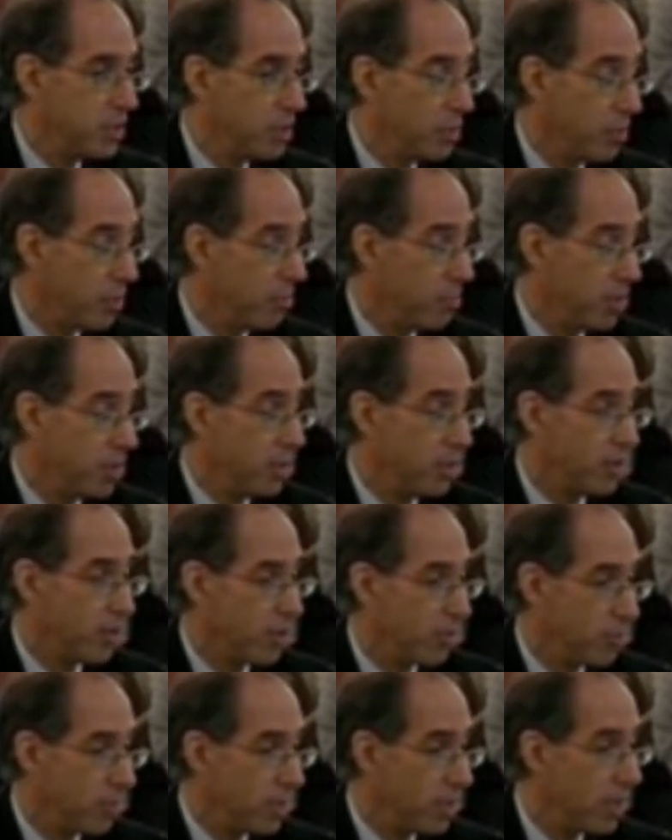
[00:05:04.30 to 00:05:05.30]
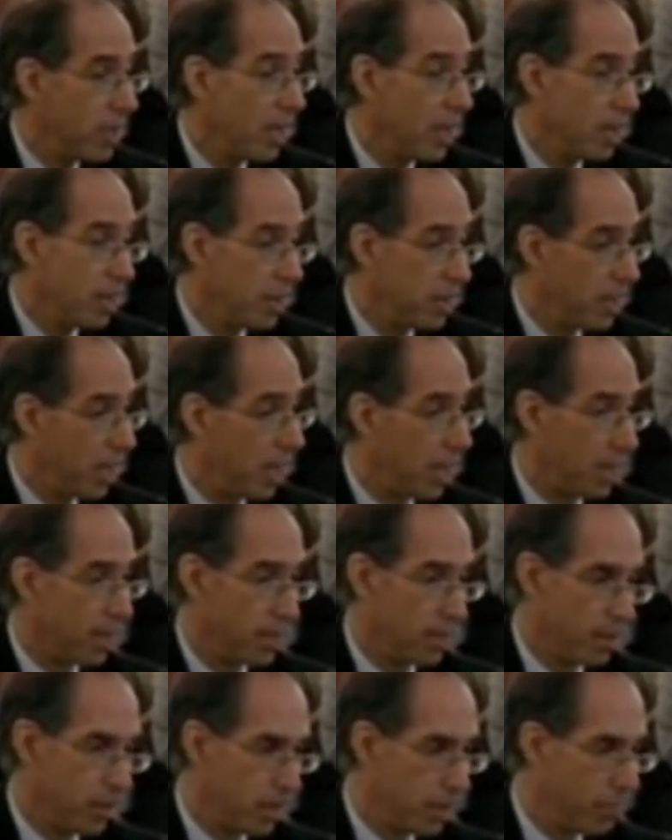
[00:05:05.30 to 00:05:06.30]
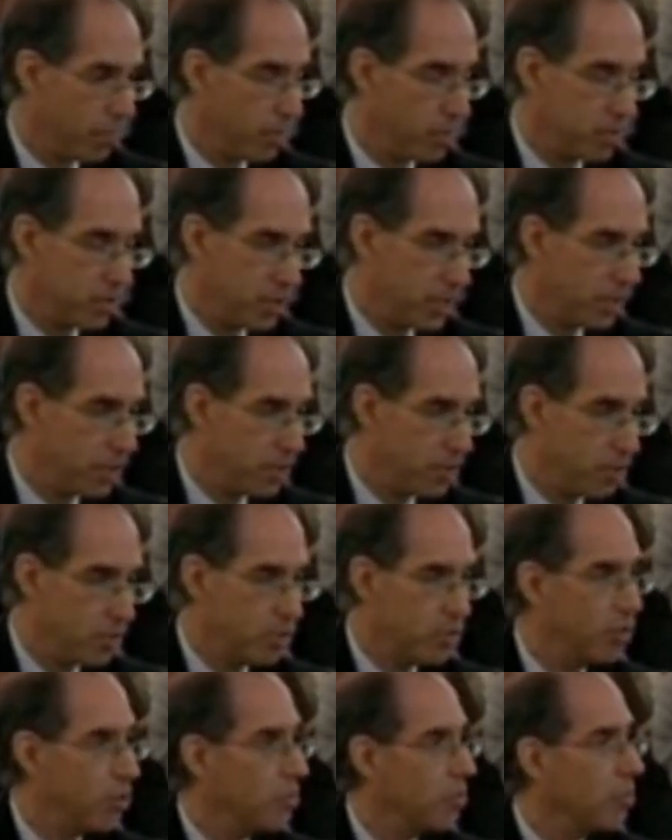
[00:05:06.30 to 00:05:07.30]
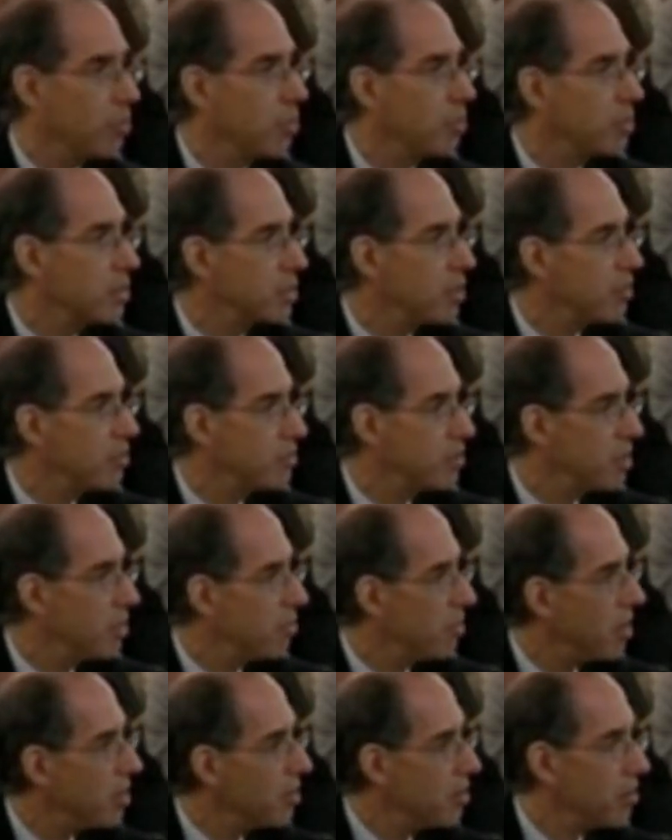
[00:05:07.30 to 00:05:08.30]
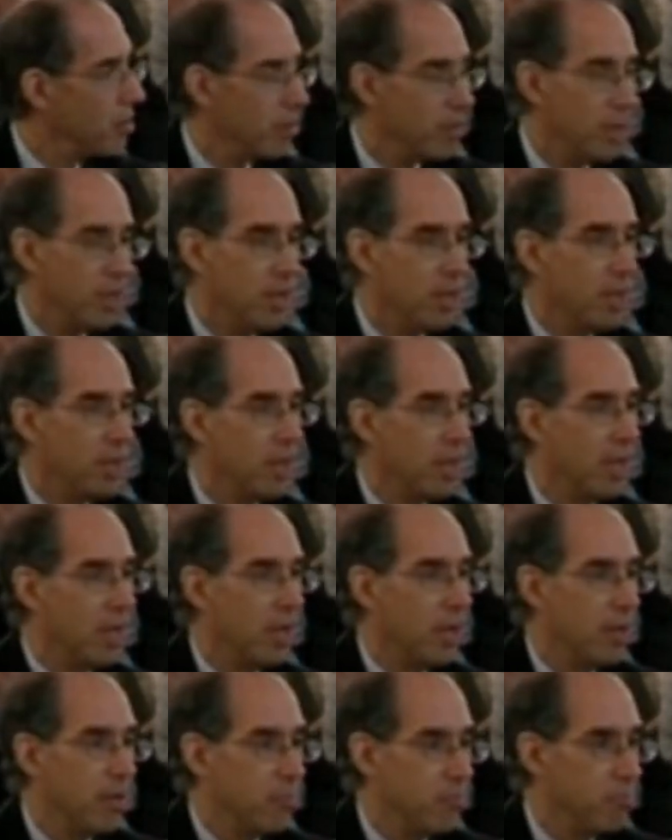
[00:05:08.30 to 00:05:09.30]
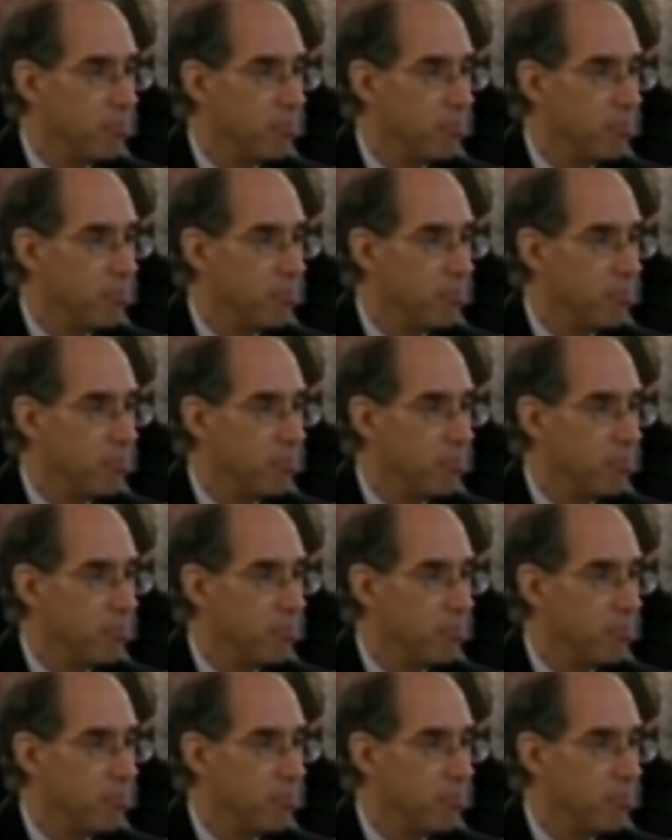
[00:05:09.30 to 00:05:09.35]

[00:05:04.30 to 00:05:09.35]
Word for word: it would be determined that the procedures or rules of some other uh,